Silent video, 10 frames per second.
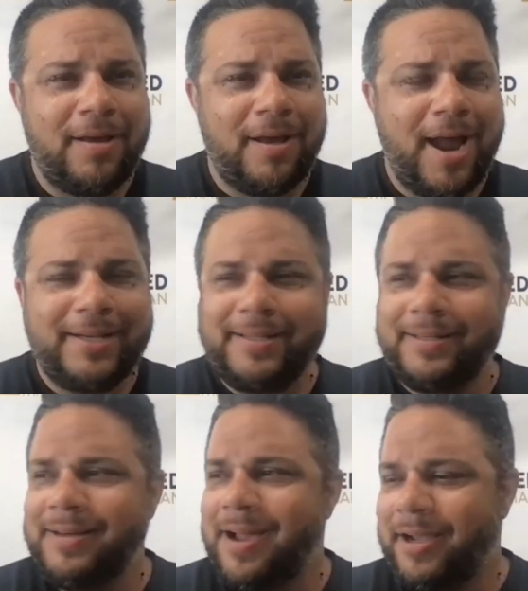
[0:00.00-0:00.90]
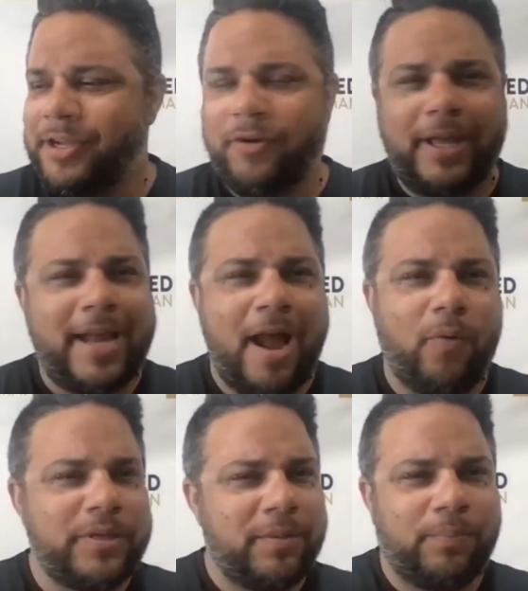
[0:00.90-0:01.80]
I did not, I
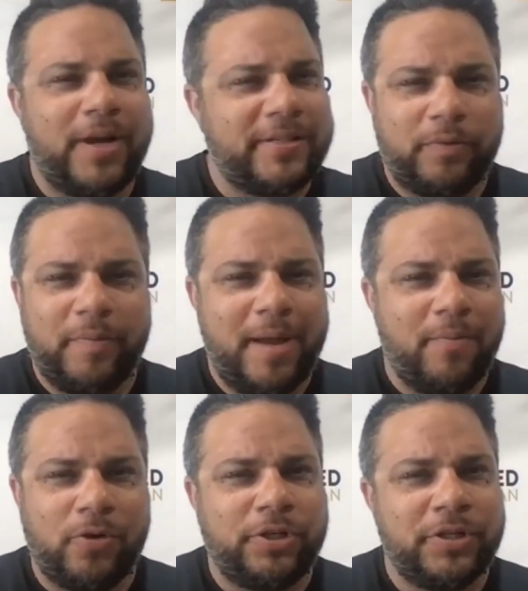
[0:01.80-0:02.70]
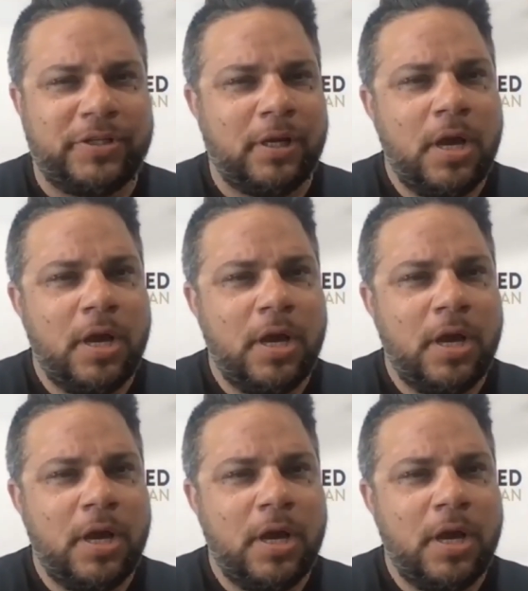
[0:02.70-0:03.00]
wasn't present with my emotions.